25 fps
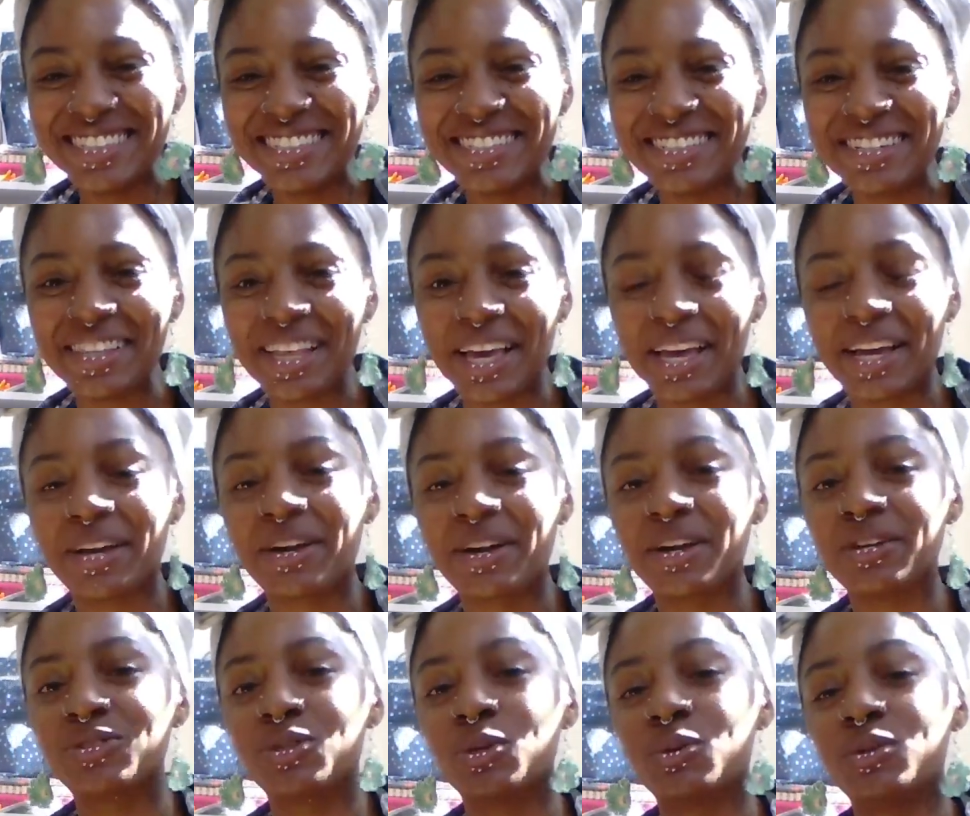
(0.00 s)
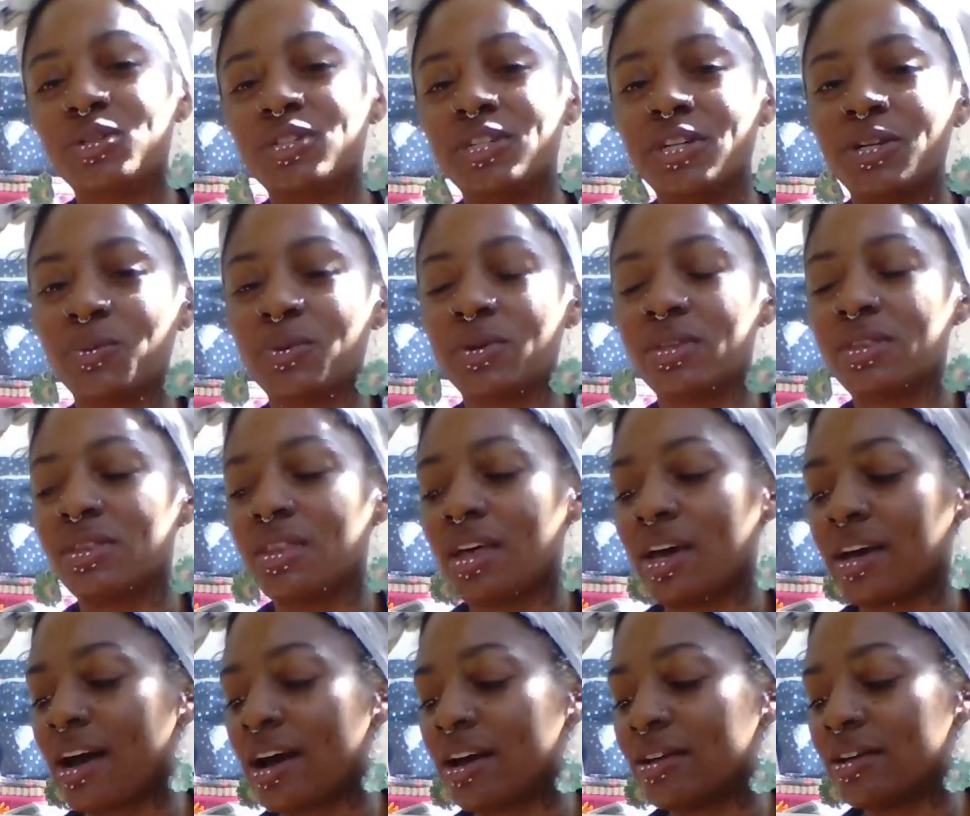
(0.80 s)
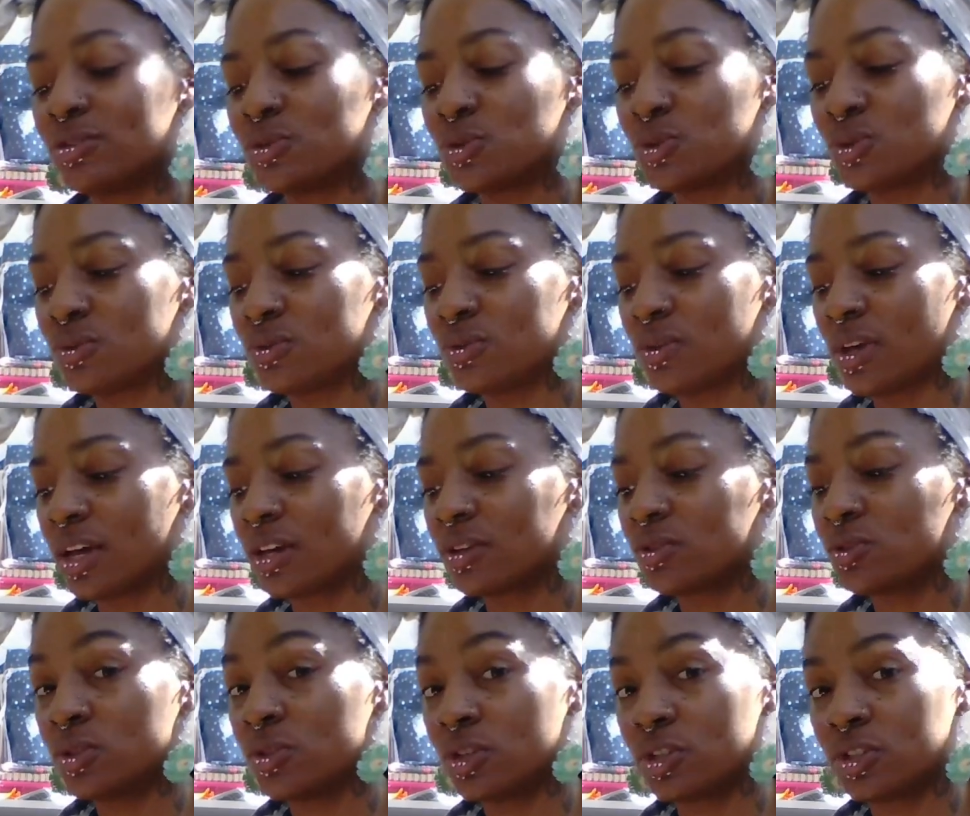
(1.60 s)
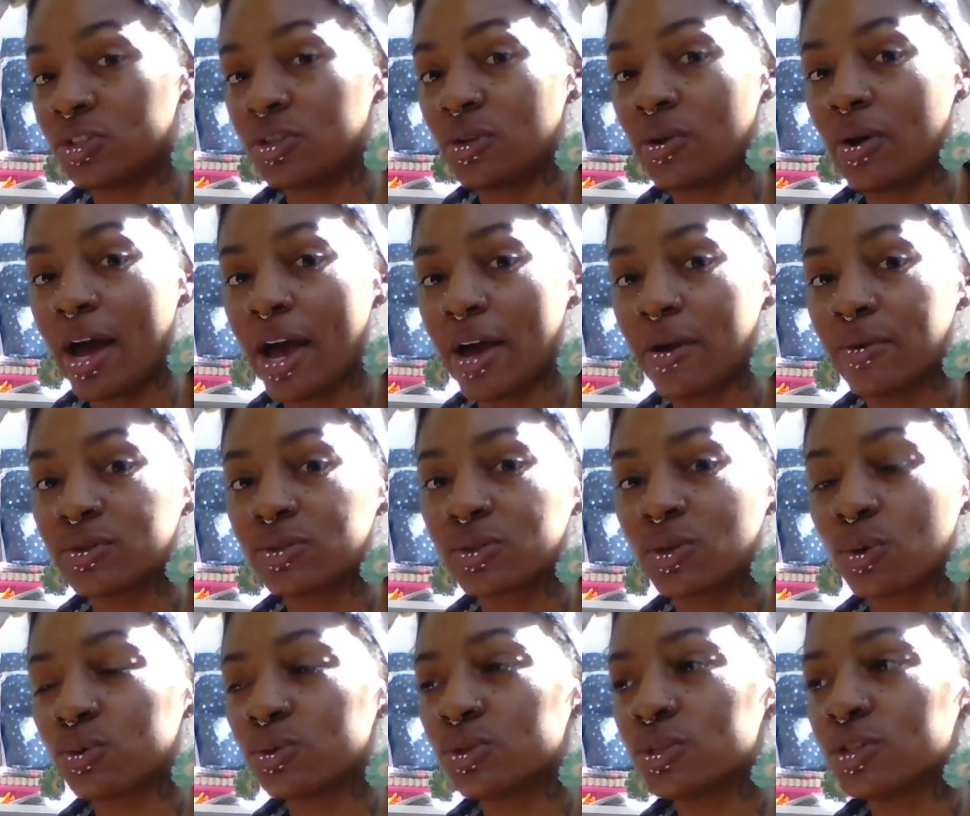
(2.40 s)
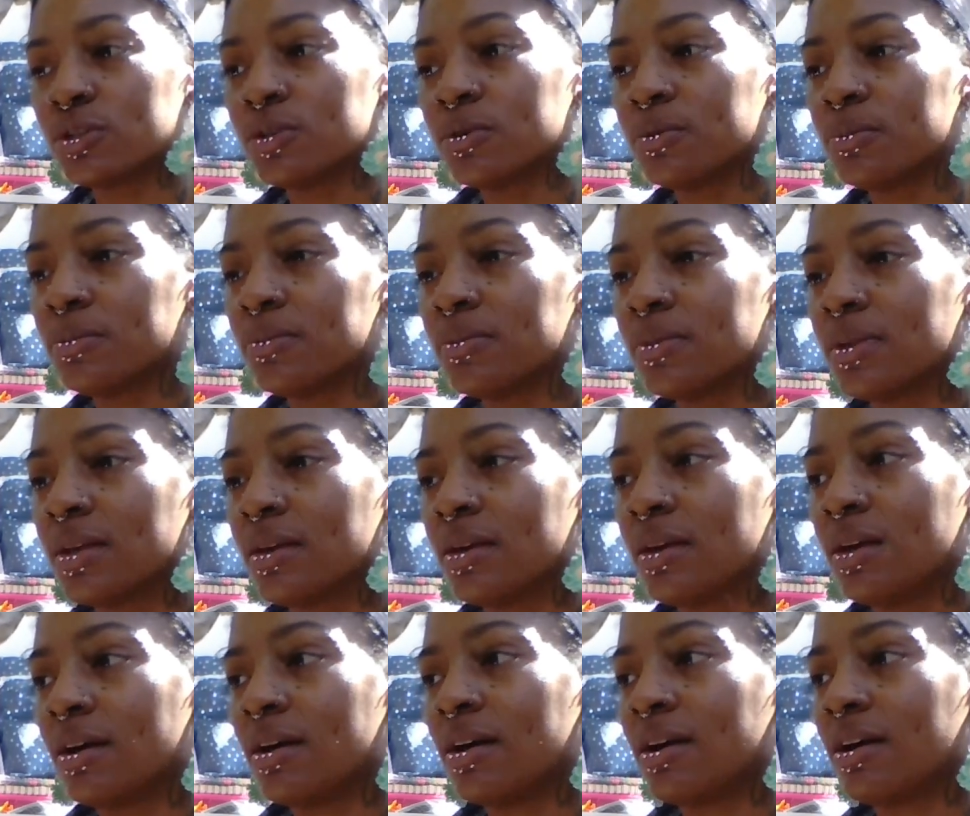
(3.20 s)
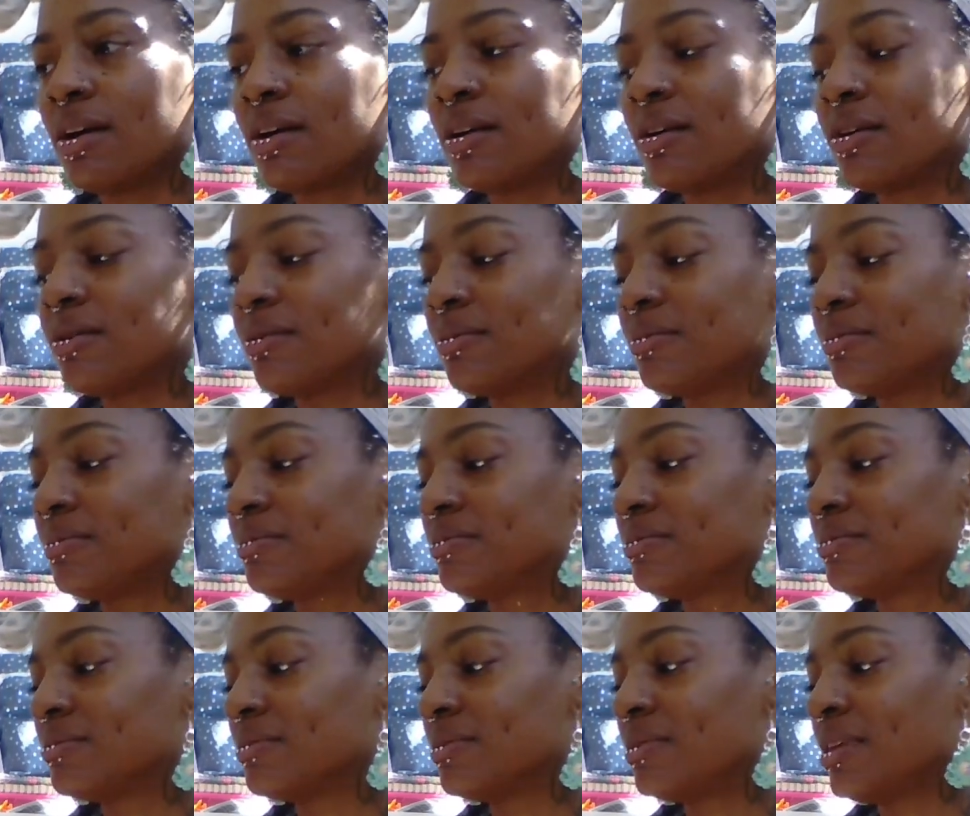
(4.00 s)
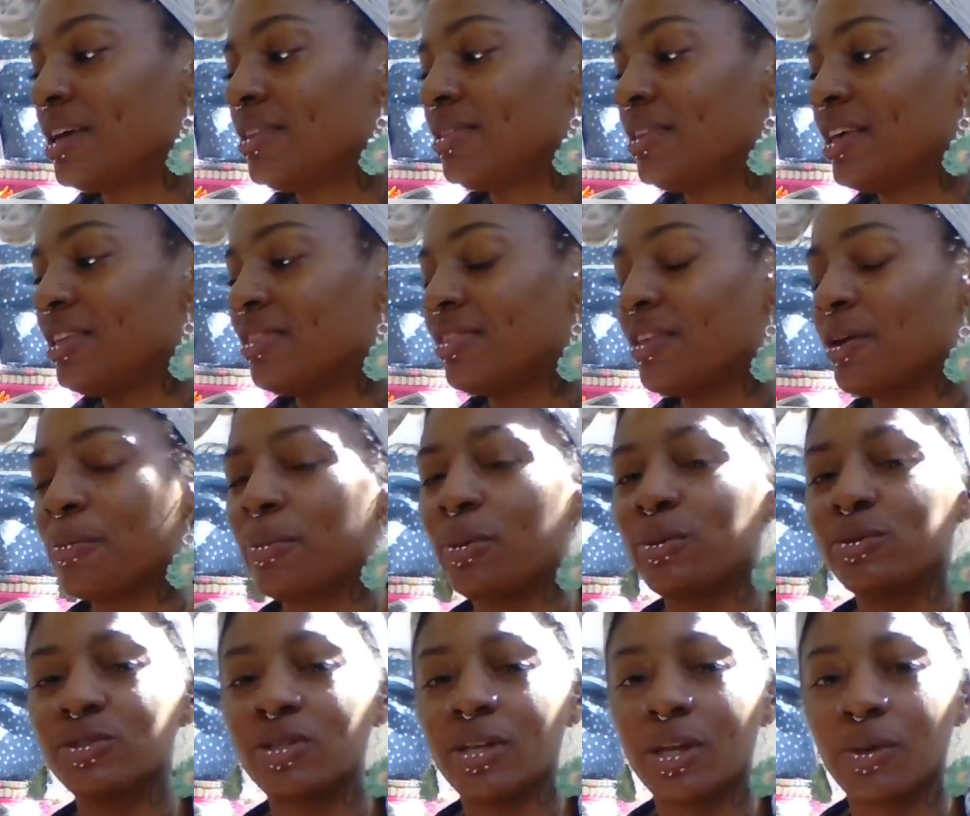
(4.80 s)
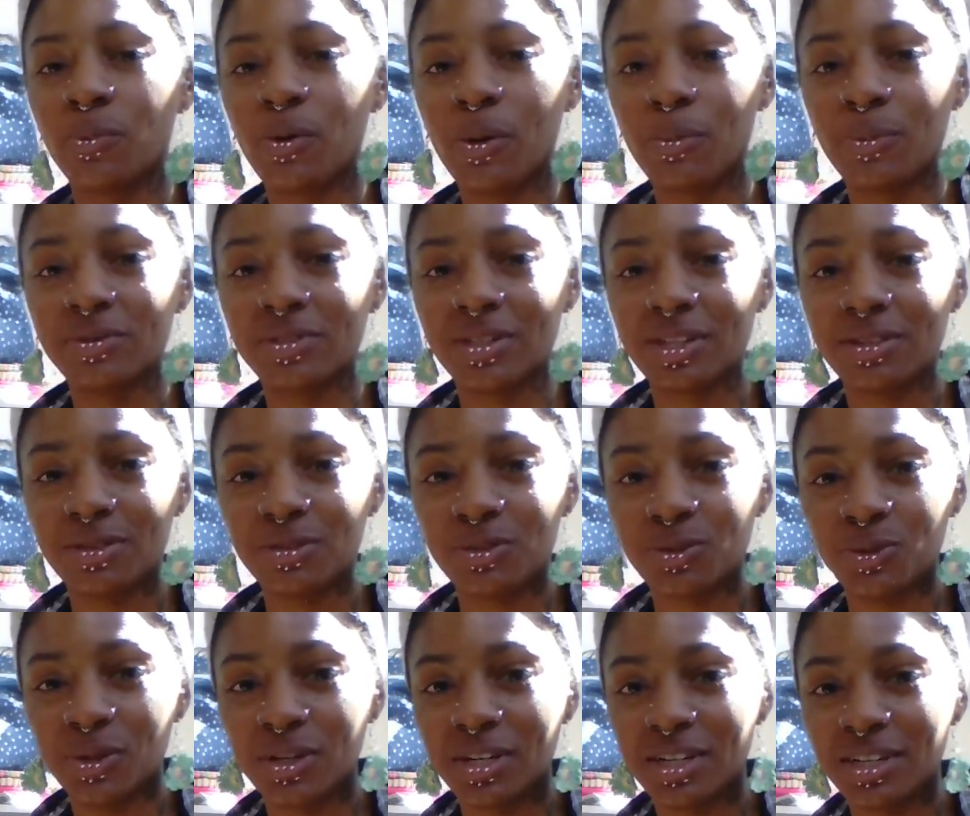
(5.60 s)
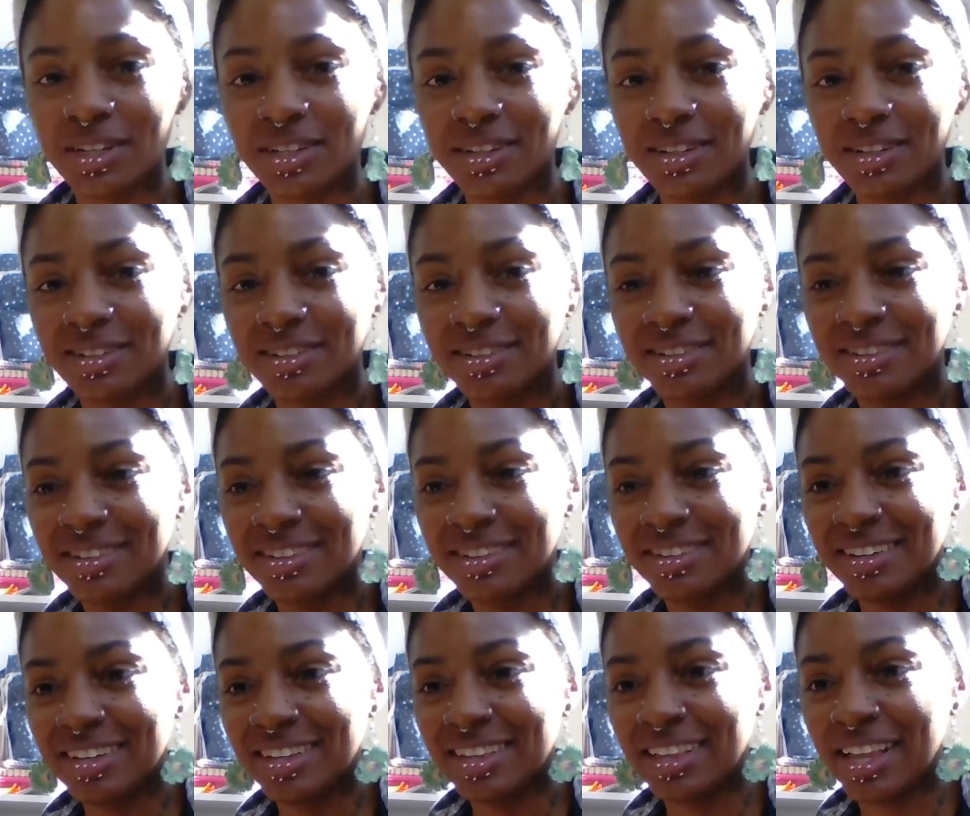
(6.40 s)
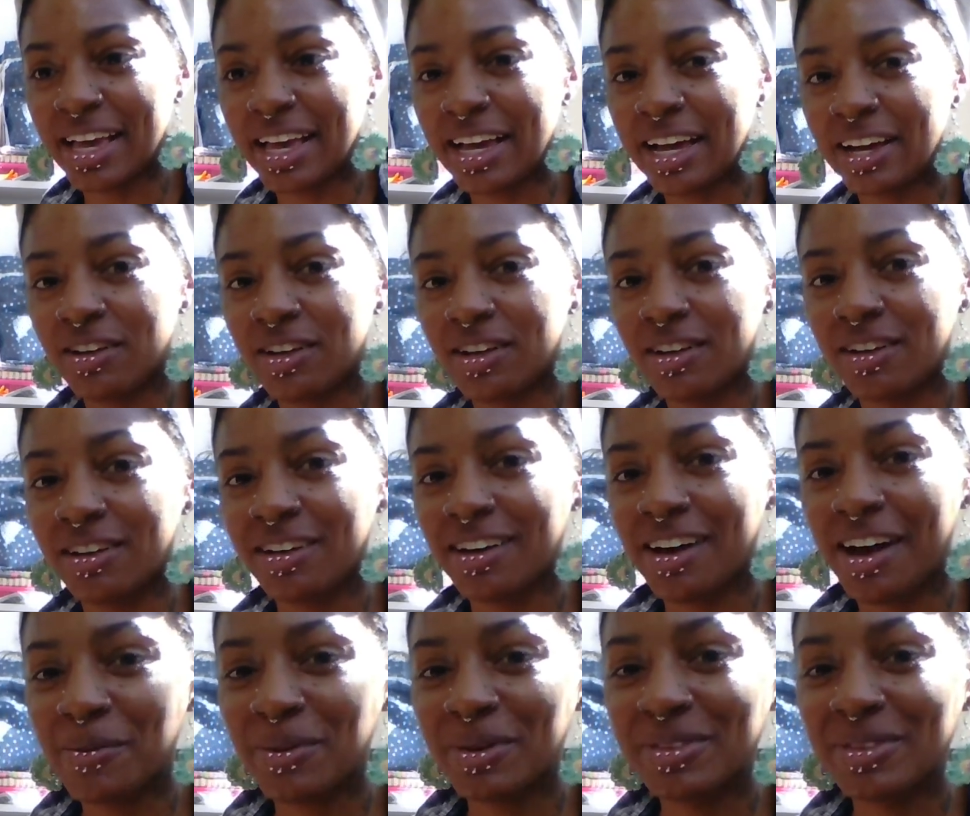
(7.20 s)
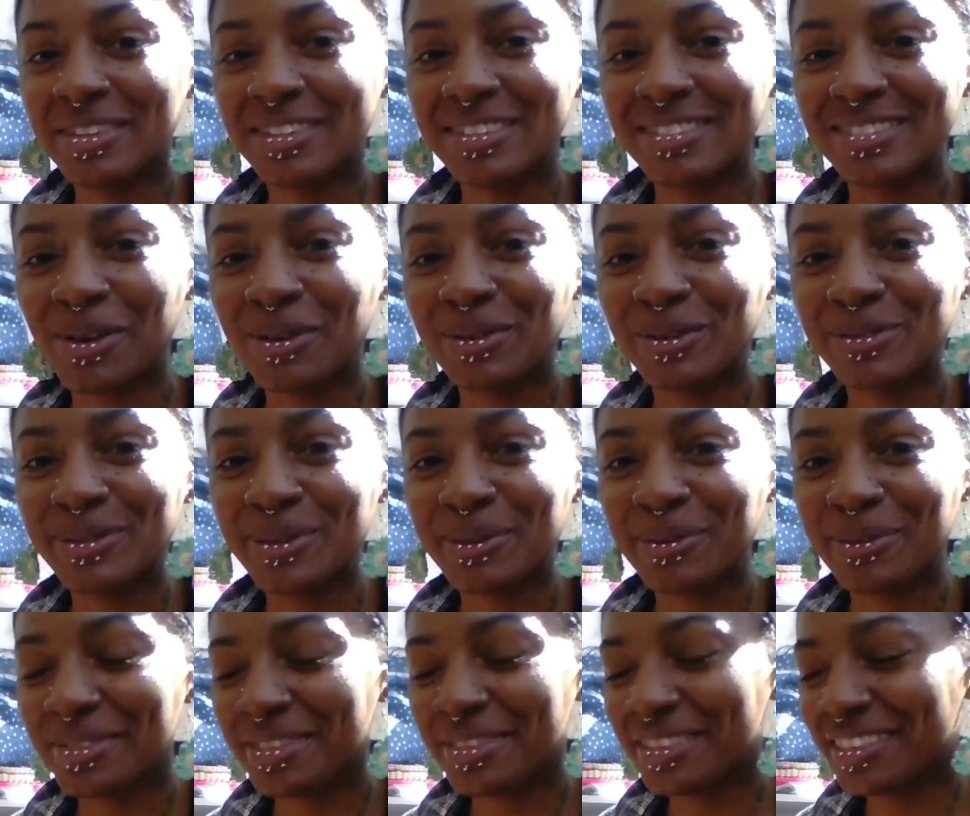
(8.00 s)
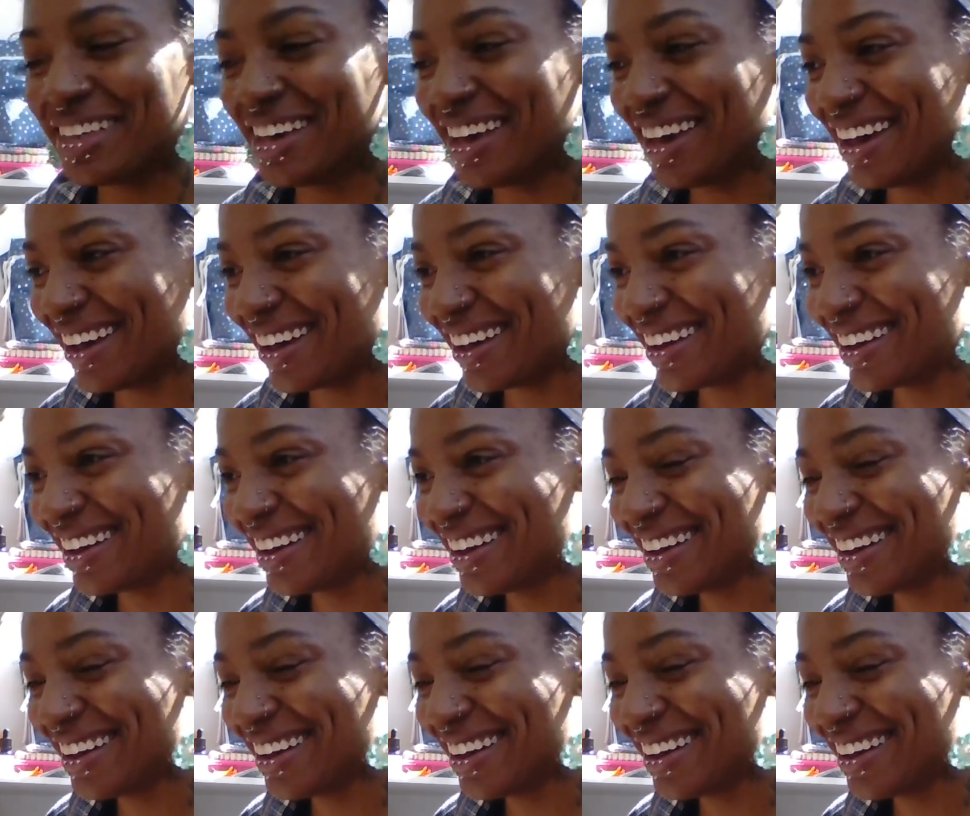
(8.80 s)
like associated with like traditional Irish culture, and they're supposed to like represent the Trinity. Like I read this also that